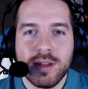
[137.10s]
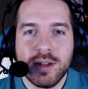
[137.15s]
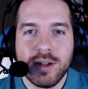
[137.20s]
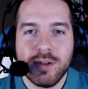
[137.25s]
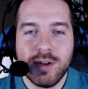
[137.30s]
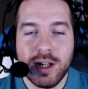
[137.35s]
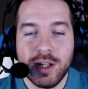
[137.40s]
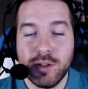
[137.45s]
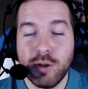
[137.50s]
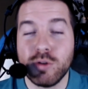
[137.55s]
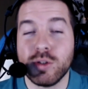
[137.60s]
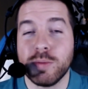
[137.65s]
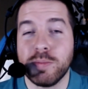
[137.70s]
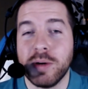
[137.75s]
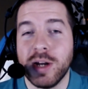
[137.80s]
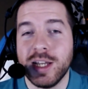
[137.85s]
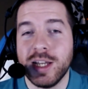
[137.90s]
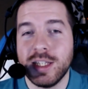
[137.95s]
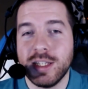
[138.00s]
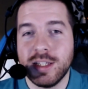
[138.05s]
Well, no
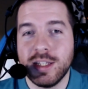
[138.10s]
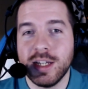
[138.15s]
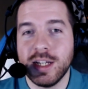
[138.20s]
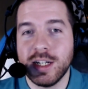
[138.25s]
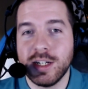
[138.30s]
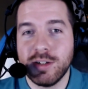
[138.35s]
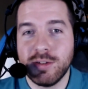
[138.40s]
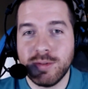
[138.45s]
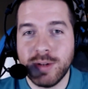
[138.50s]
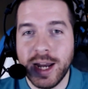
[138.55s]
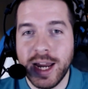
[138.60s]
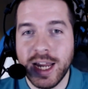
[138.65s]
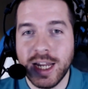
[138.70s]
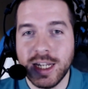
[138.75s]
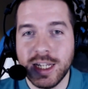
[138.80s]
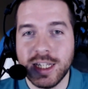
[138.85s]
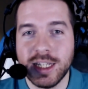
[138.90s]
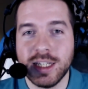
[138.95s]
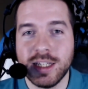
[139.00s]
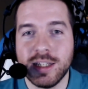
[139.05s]
surprises there. Rain
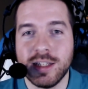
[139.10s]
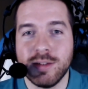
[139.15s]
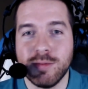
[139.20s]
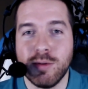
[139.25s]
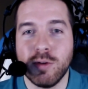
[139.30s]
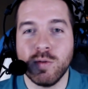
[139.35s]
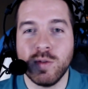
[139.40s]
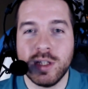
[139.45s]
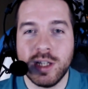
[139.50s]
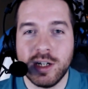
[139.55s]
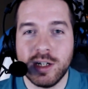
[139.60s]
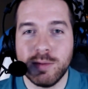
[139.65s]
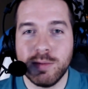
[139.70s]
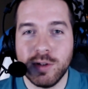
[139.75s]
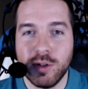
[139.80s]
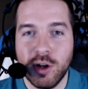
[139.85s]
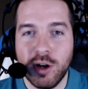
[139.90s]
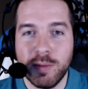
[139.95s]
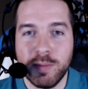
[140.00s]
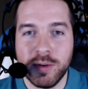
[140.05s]
is the most
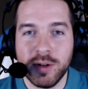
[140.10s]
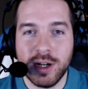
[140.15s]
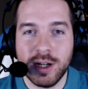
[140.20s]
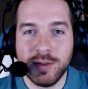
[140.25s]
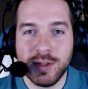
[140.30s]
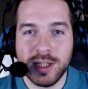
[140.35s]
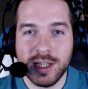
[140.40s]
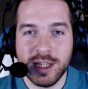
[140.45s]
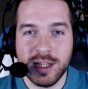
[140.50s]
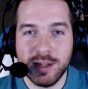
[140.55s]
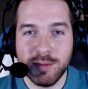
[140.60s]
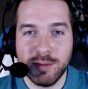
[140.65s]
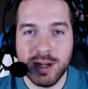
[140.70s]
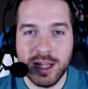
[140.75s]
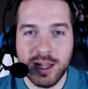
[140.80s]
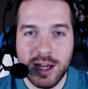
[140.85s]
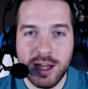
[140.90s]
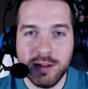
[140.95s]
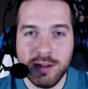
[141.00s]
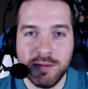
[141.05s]
terrible AWPER I've seen in my
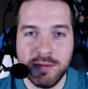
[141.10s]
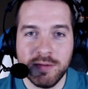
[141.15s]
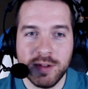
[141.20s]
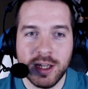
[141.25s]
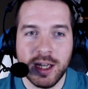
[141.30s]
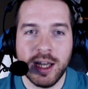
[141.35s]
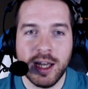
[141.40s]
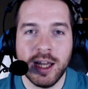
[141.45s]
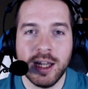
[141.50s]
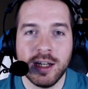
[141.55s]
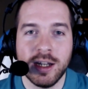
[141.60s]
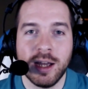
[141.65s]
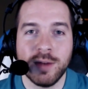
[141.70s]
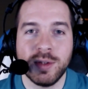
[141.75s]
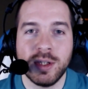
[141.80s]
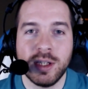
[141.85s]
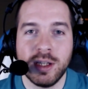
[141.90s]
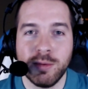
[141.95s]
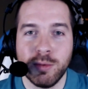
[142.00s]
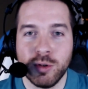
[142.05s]
life, and I've
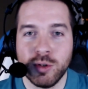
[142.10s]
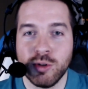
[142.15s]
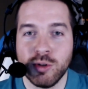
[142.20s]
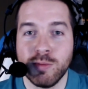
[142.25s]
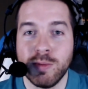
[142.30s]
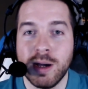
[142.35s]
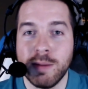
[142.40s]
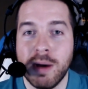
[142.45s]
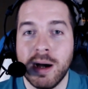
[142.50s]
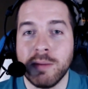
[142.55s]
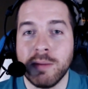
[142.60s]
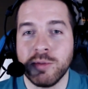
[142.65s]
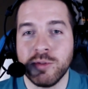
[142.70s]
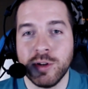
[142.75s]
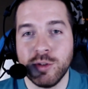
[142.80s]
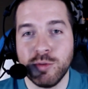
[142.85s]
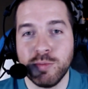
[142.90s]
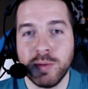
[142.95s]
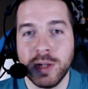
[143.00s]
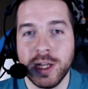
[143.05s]
seen also my mom
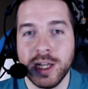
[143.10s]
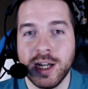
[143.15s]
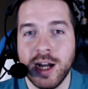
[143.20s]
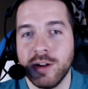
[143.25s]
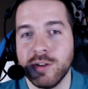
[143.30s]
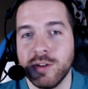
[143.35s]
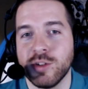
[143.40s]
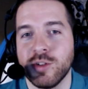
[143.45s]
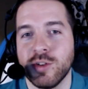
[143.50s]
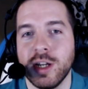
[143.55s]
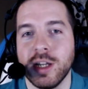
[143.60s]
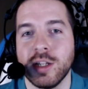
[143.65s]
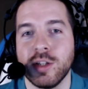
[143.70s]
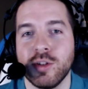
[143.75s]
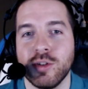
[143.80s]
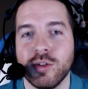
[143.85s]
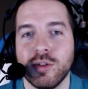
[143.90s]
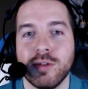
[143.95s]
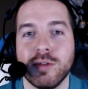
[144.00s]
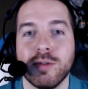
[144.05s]
try to play Counter Strike.
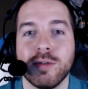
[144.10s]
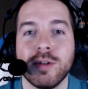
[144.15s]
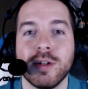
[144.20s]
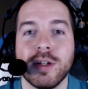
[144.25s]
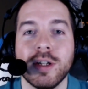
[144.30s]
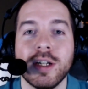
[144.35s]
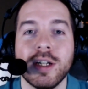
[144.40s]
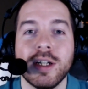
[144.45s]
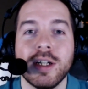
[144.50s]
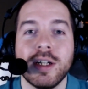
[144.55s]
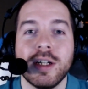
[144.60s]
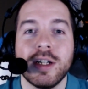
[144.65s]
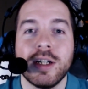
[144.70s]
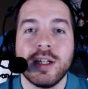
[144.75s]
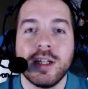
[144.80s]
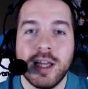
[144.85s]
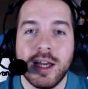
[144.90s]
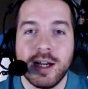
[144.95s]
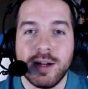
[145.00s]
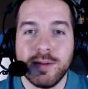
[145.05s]
So
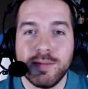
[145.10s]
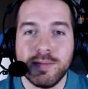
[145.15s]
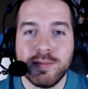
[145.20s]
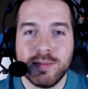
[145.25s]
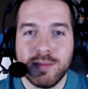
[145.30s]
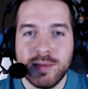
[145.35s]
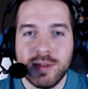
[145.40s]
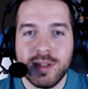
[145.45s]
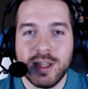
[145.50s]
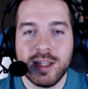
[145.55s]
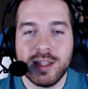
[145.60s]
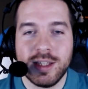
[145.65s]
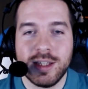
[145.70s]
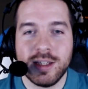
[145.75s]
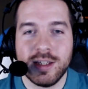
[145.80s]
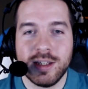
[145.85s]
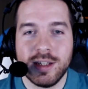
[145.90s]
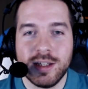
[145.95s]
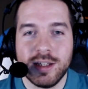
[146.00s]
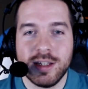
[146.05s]
yeah, that's
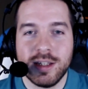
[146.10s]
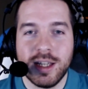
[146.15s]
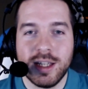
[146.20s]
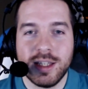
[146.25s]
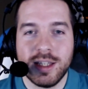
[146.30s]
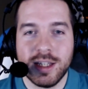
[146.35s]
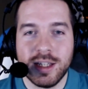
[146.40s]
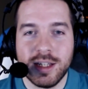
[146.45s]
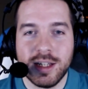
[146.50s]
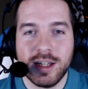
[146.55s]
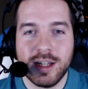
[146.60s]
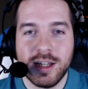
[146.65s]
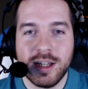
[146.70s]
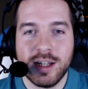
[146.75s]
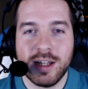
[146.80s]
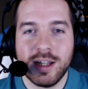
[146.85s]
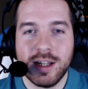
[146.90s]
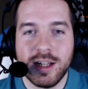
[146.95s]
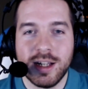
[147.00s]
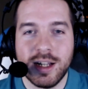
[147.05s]
a
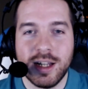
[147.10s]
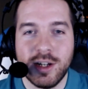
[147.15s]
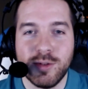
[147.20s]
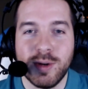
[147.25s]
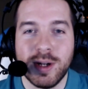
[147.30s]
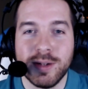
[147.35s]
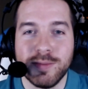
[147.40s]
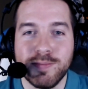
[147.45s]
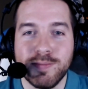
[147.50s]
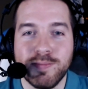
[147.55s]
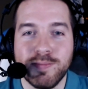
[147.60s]
clear one.